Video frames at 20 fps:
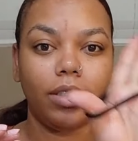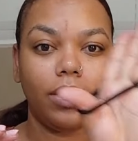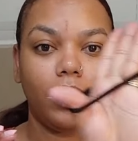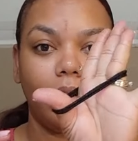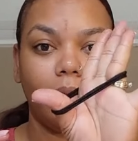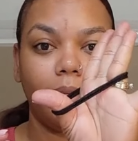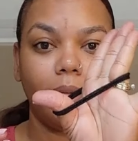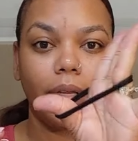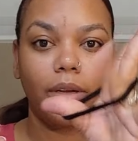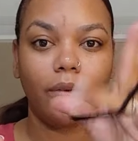
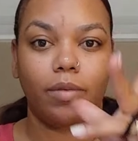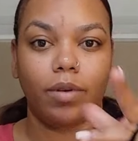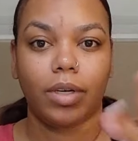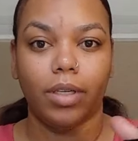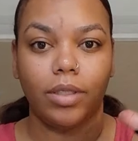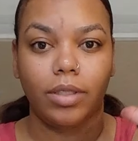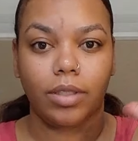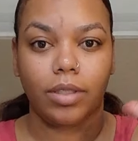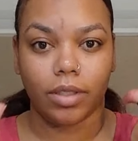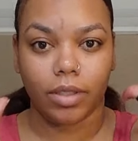double it
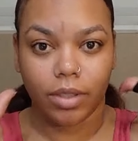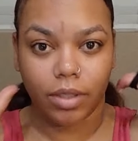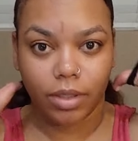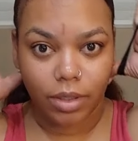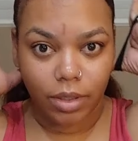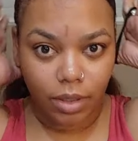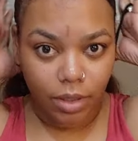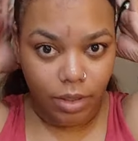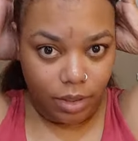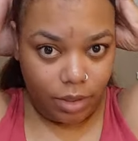once
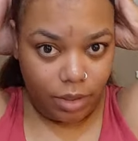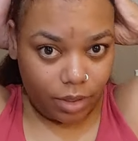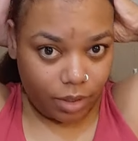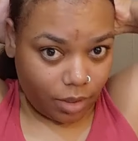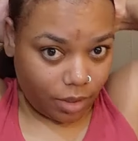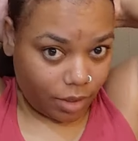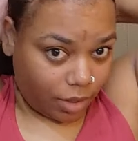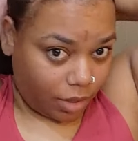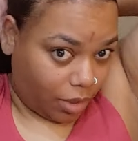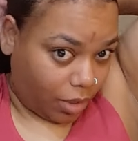
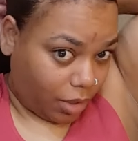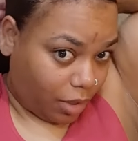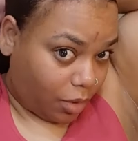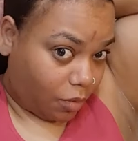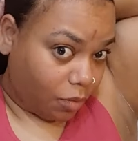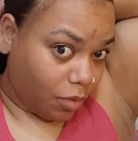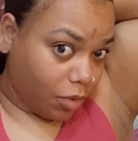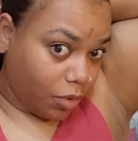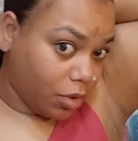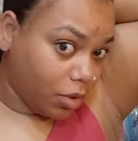
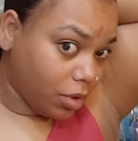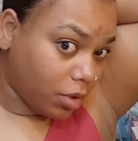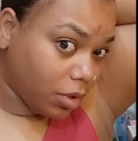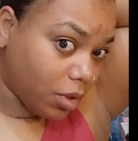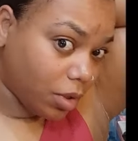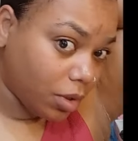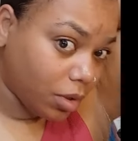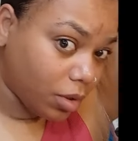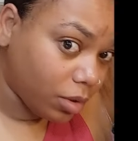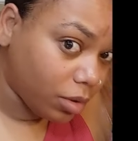and we're just
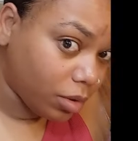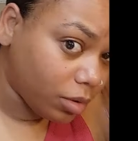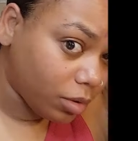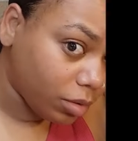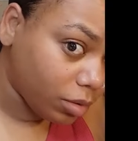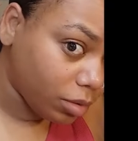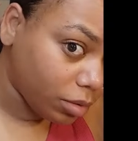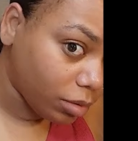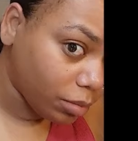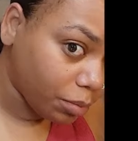gonna
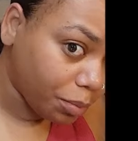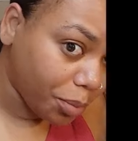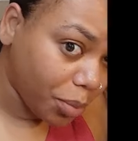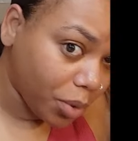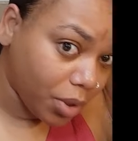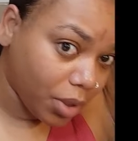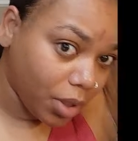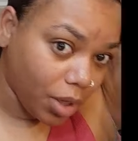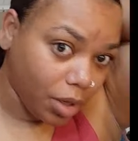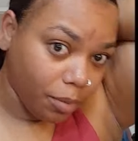
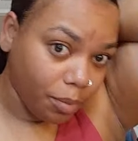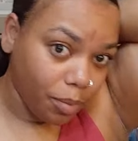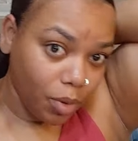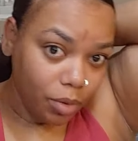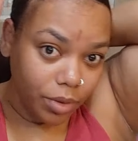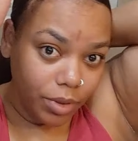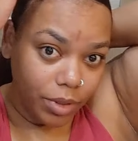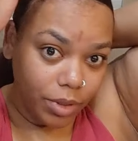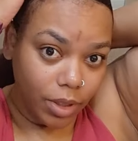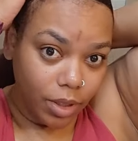put that in a
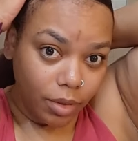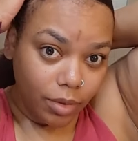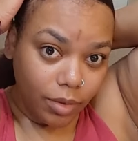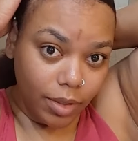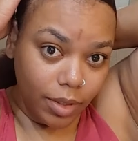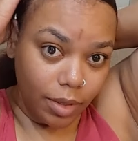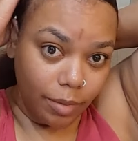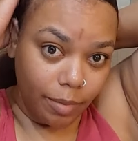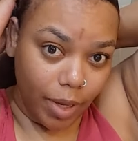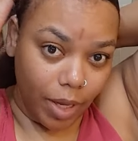ponytail
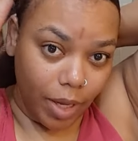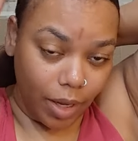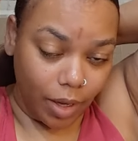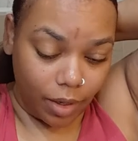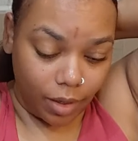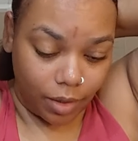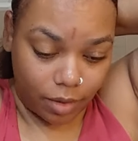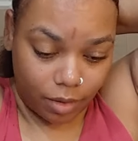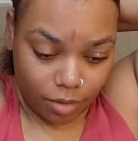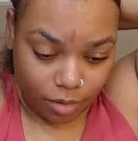to the
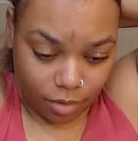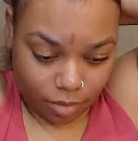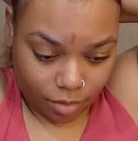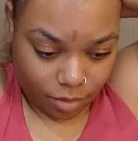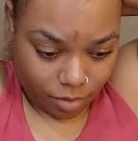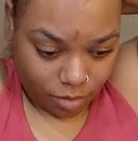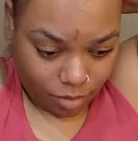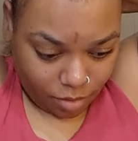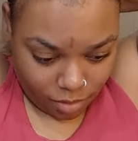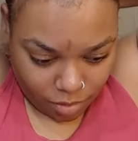back
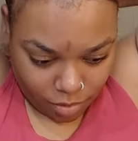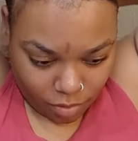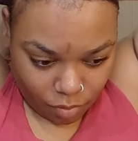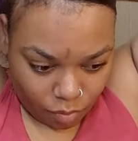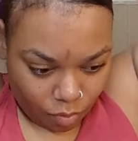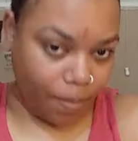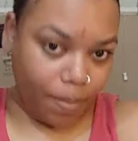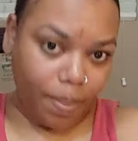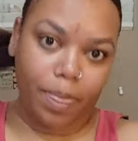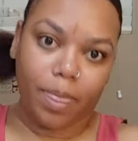
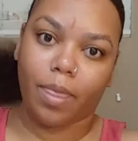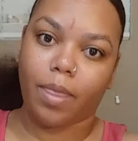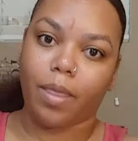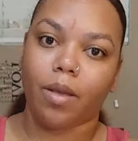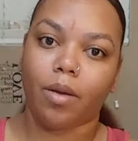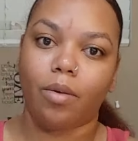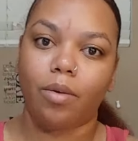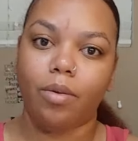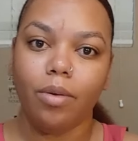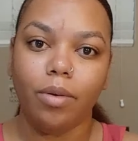
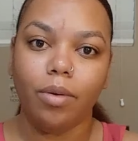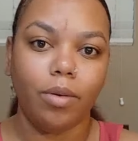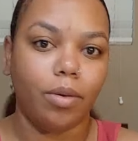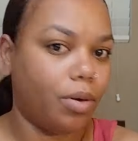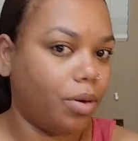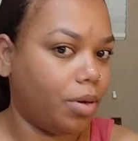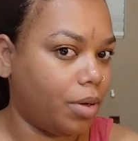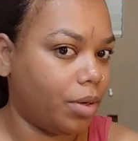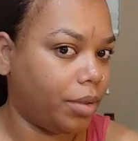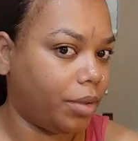Whew.
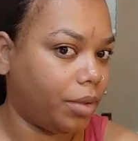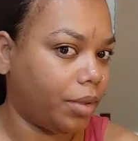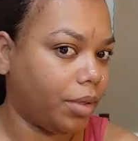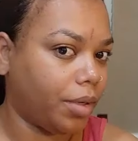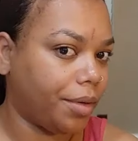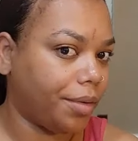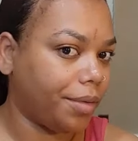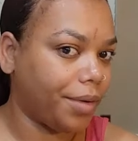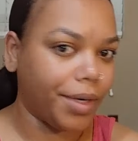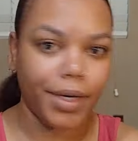
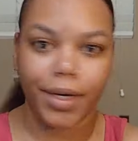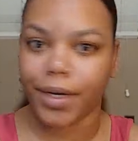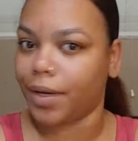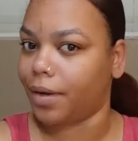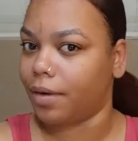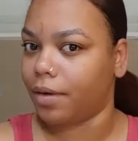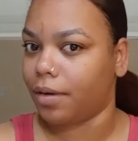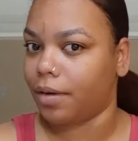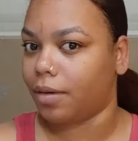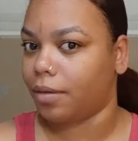all right
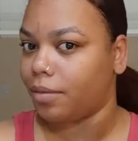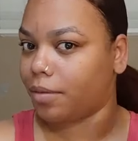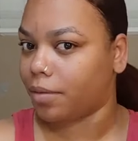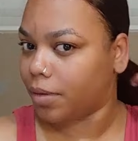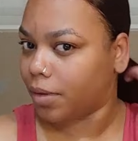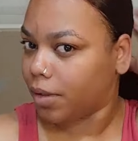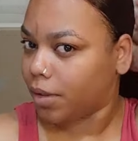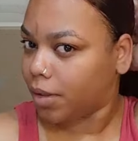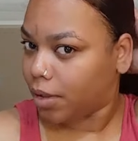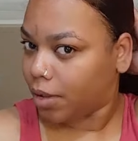y'all
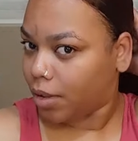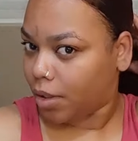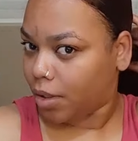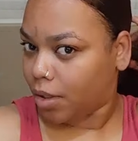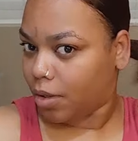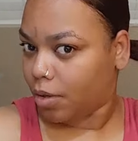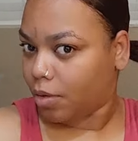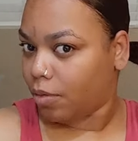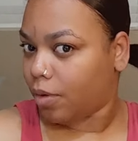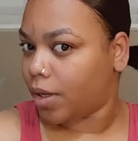
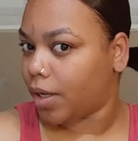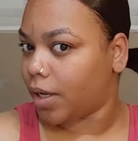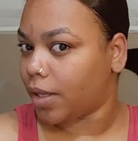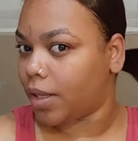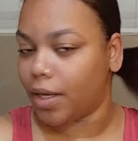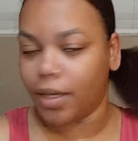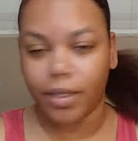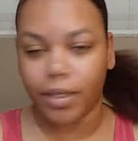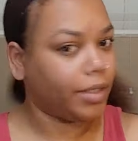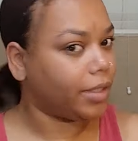we got
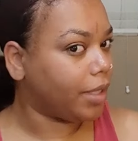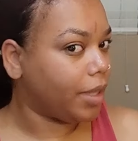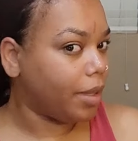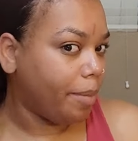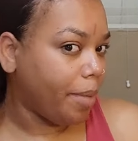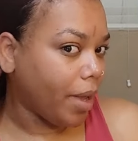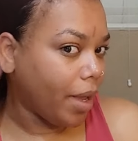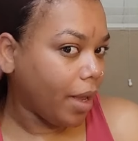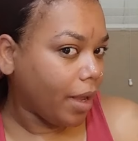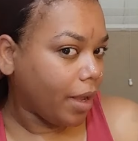that to the
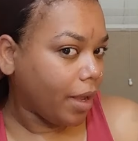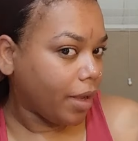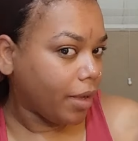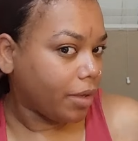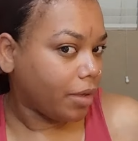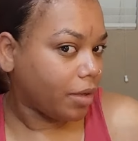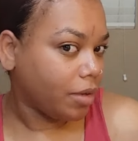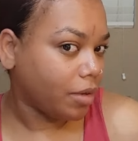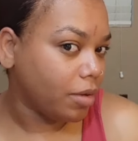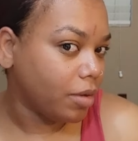
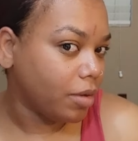back